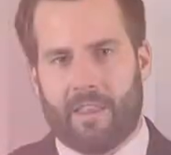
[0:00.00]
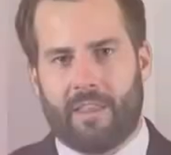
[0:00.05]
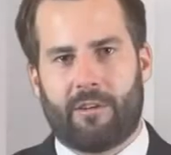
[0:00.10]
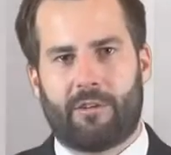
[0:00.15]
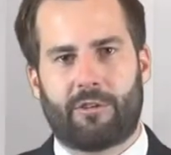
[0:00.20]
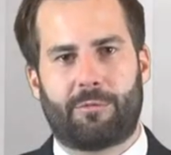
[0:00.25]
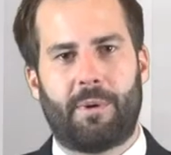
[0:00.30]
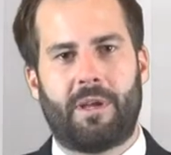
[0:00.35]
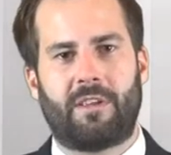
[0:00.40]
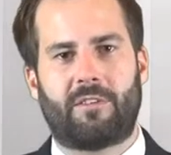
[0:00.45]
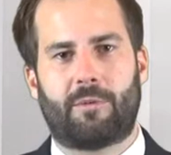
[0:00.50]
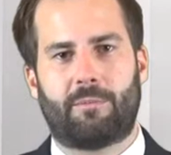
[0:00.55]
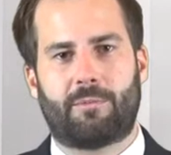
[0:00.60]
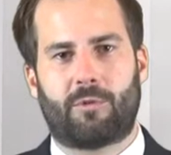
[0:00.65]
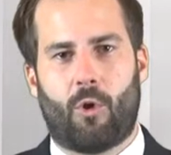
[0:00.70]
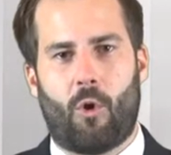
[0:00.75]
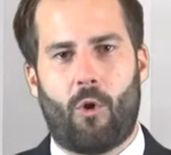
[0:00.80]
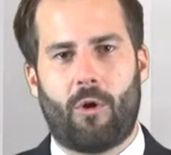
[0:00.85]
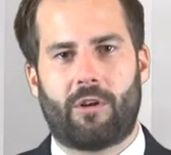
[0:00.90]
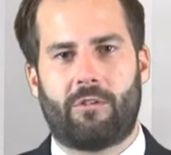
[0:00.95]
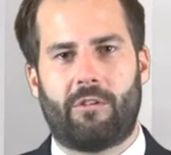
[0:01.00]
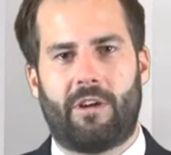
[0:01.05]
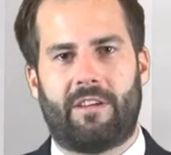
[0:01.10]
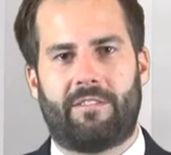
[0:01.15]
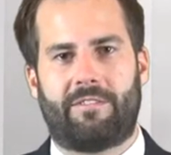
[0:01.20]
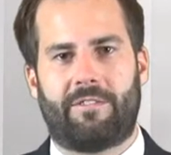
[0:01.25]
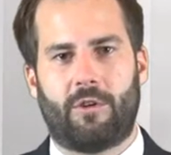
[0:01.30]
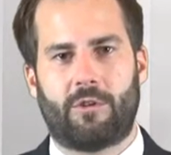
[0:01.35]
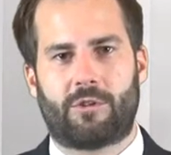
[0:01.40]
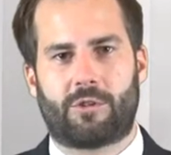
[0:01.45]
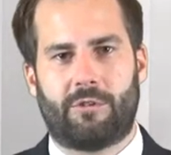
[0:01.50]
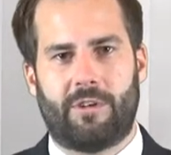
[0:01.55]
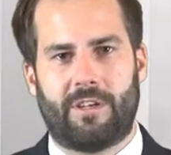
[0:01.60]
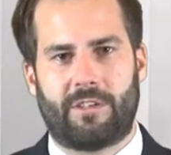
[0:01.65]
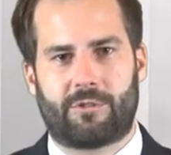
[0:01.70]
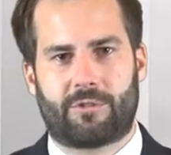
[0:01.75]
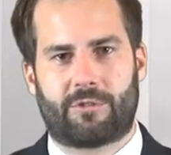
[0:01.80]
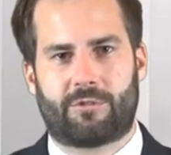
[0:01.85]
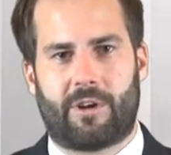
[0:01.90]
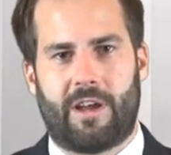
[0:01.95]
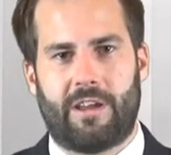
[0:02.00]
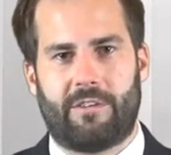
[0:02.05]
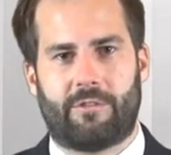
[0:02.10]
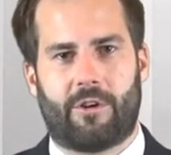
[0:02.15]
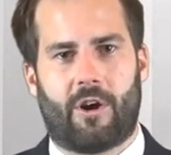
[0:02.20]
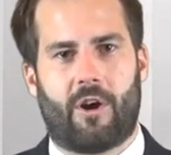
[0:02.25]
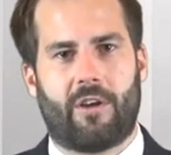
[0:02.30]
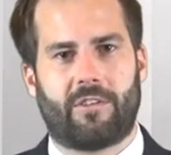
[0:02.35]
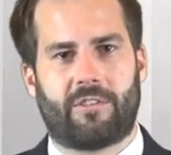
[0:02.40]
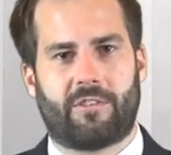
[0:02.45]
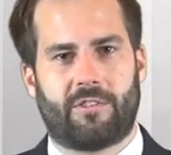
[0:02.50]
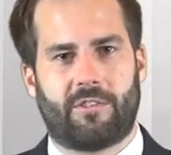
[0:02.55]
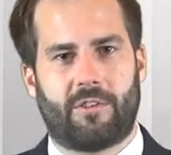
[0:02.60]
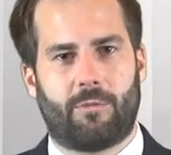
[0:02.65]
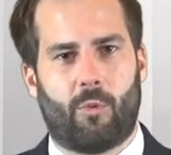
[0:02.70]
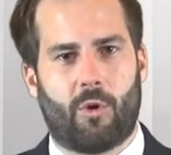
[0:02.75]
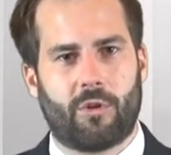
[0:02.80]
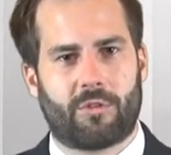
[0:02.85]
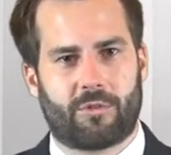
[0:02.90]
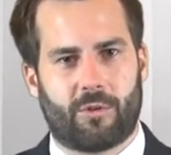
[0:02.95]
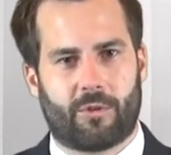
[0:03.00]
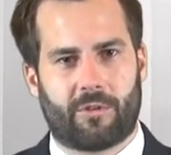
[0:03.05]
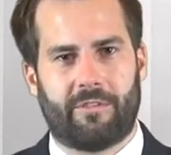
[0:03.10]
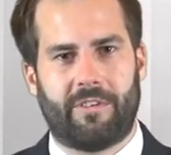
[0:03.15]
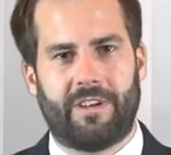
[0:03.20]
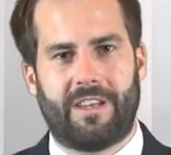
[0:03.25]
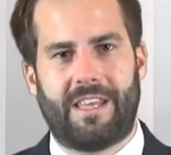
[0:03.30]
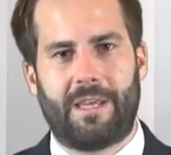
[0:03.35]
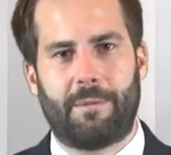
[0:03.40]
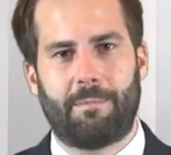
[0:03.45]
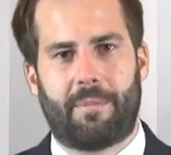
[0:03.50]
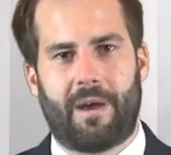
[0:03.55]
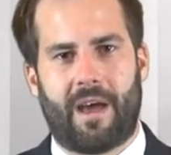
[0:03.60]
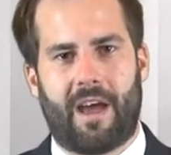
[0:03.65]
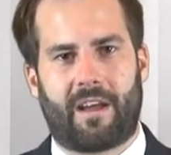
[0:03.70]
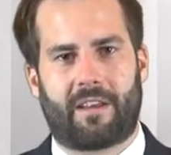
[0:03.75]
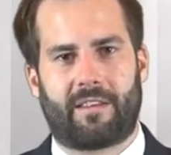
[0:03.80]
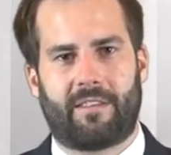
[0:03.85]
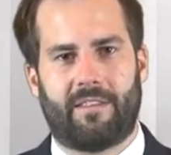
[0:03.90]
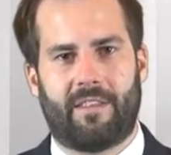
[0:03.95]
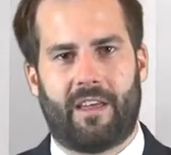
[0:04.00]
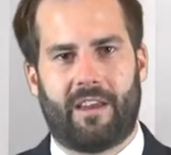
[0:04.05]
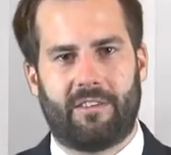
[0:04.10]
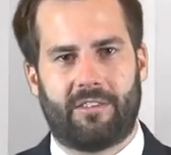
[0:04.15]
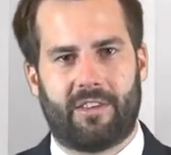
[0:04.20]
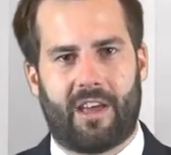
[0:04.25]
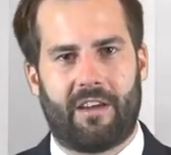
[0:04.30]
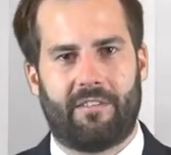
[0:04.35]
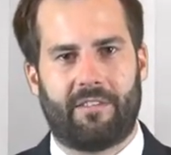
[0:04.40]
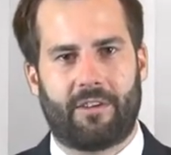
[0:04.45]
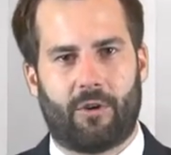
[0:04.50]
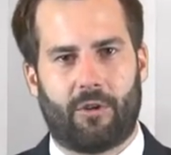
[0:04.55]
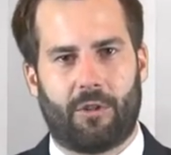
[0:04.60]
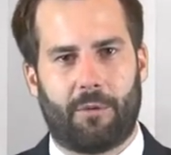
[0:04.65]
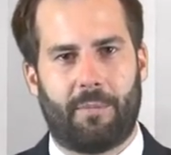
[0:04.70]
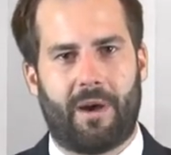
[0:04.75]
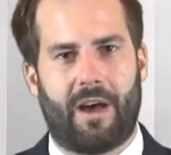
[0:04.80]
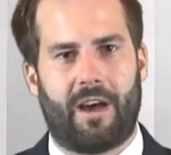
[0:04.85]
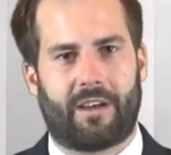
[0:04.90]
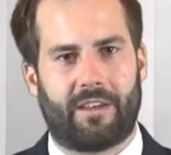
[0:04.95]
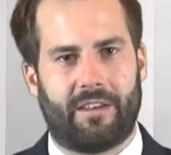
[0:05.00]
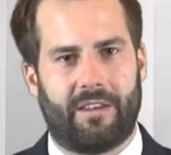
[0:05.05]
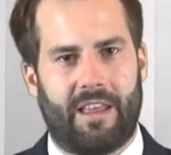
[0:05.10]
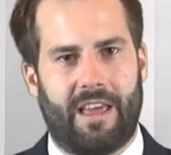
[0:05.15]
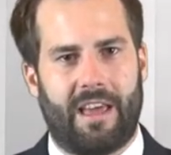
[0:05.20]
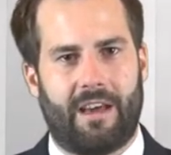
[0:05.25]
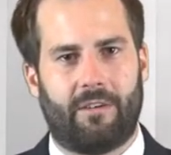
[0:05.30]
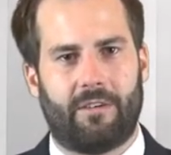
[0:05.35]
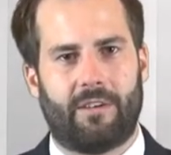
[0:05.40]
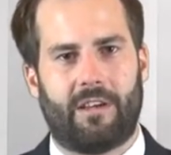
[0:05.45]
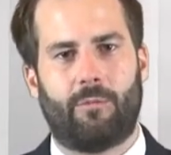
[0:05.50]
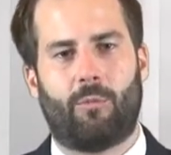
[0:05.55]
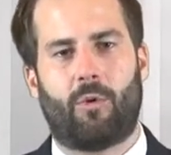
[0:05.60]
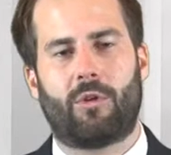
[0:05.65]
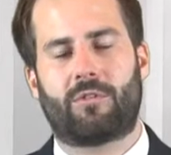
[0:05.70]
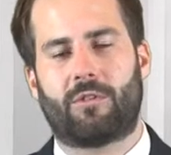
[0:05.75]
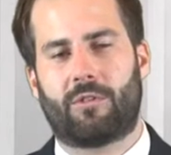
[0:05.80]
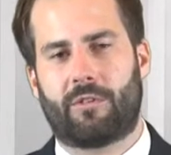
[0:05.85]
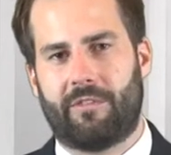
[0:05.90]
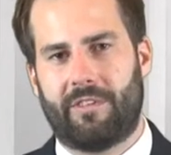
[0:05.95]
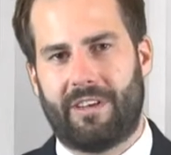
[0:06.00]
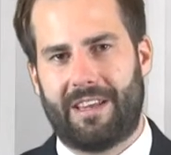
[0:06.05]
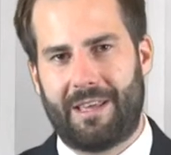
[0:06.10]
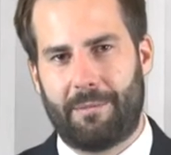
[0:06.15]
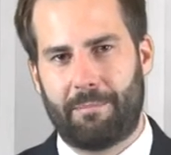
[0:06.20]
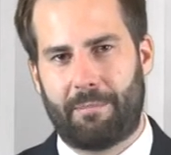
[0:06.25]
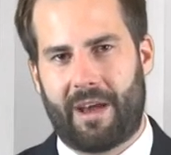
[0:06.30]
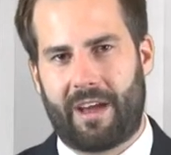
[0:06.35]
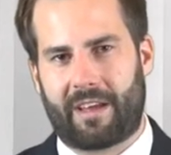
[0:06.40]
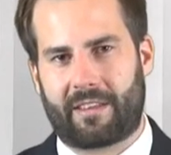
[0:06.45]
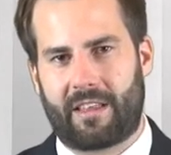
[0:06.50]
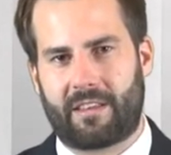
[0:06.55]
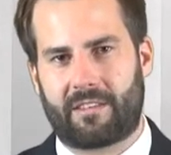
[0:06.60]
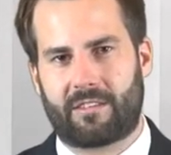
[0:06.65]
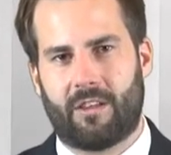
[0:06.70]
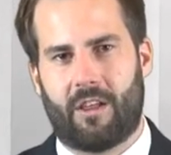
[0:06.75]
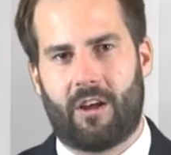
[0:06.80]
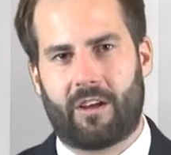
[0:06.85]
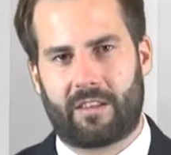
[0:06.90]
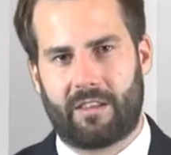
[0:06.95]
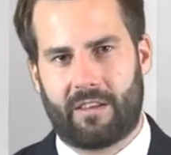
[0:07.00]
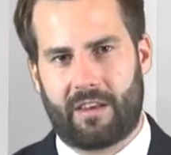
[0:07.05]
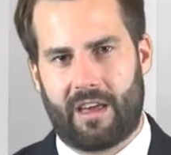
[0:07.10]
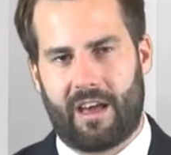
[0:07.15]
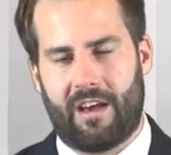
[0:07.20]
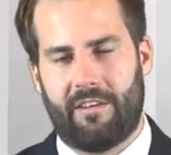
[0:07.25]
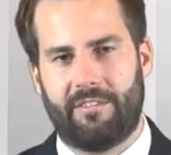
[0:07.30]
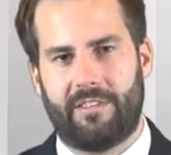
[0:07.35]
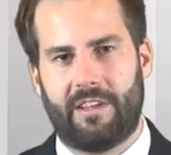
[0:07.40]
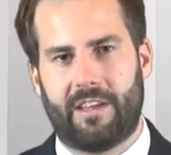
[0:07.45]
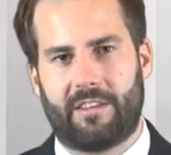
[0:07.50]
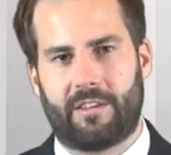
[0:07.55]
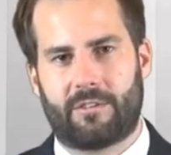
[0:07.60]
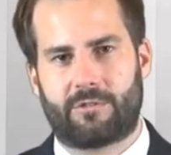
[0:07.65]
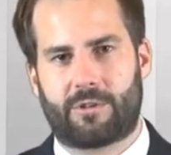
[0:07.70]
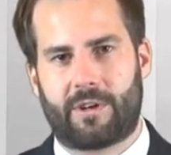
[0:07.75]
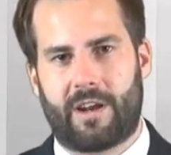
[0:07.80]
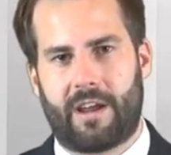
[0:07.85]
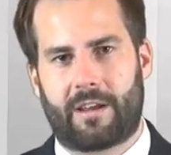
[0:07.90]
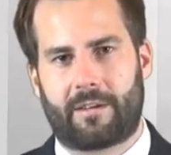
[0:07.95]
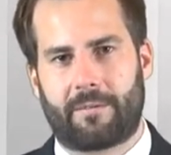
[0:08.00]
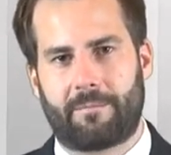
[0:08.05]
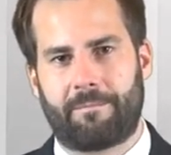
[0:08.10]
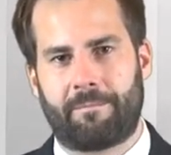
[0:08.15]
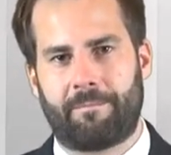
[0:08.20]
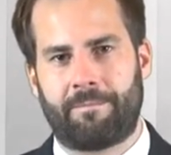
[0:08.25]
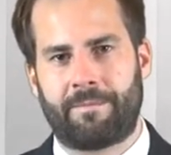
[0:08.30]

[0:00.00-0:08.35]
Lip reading: There has been some talk around future interest rate rises and what sort of an impact that is having on the market now and what sort of an impact that's likely to have down the track.